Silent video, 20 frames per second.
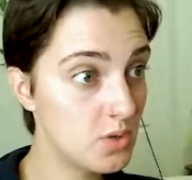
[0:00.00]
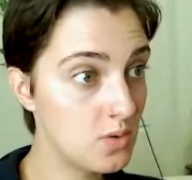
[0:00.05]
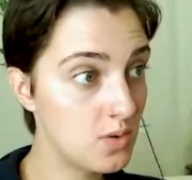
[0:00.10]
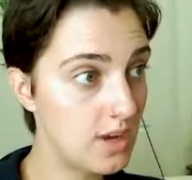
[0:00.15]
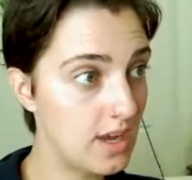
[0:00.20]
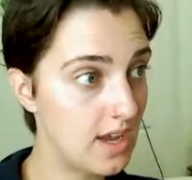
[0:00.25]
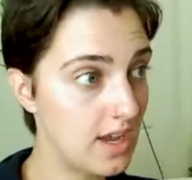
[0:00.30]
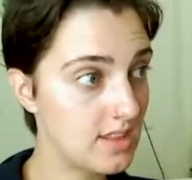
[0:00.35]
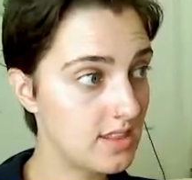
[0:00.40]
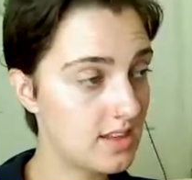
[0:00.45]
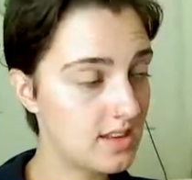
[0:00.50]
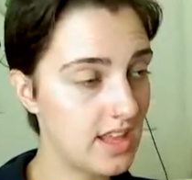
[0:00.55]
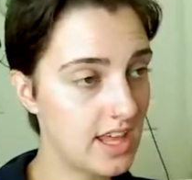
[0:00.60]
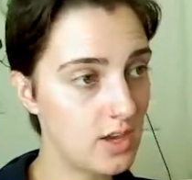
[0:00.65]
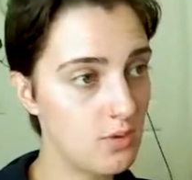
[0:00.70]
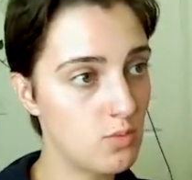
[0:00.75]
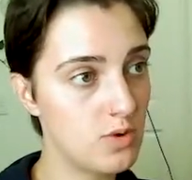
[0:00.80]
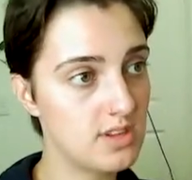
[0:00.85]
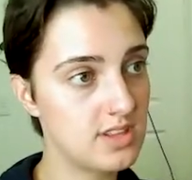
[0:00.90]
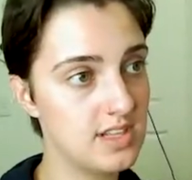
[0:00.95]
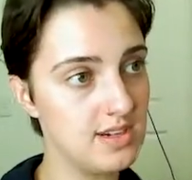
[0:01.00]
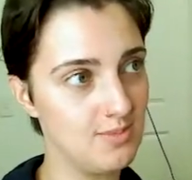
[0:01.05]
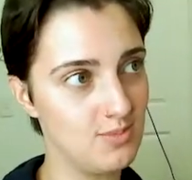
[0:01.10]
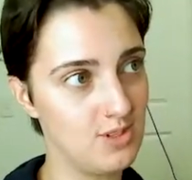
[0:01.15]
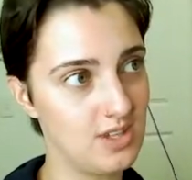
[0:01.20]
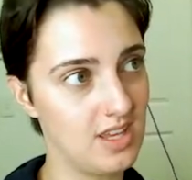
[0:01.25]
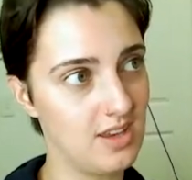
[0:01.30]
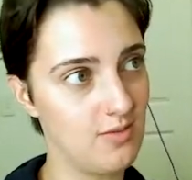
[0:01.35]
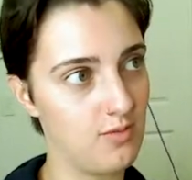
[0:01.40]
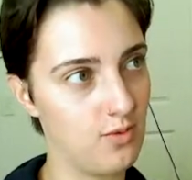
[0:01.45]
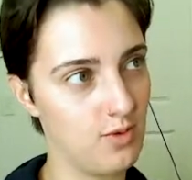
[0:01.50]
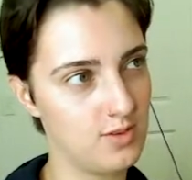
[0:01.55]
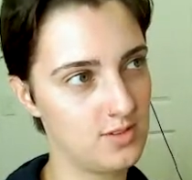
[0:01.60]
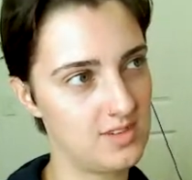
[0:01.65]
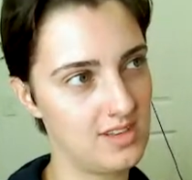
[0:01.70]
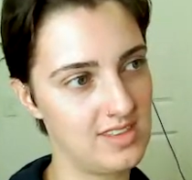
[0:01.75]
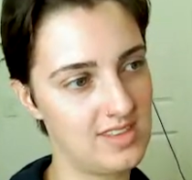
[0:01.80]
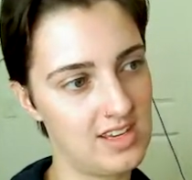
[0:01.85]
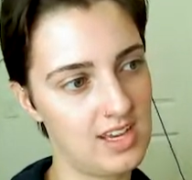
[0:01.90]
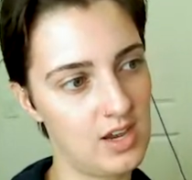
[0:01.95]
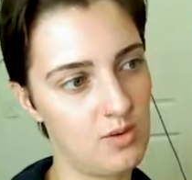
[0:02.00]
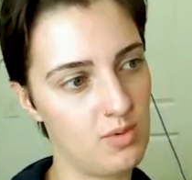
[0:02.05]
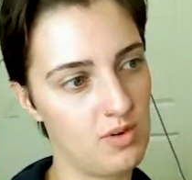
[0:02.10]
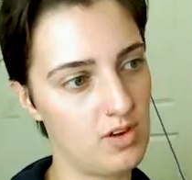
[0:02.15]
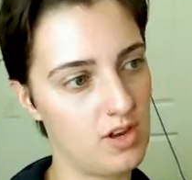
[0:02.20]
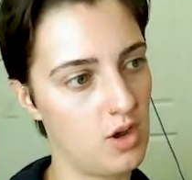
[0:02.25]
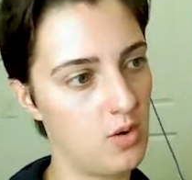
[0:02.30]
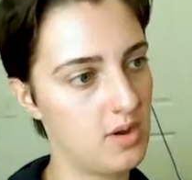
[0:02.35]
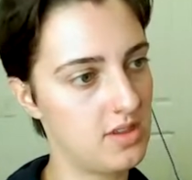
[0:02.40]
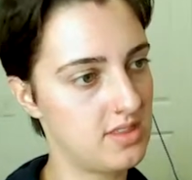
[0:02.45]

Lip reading: and the light wood that I'm looking for, so I think I will go with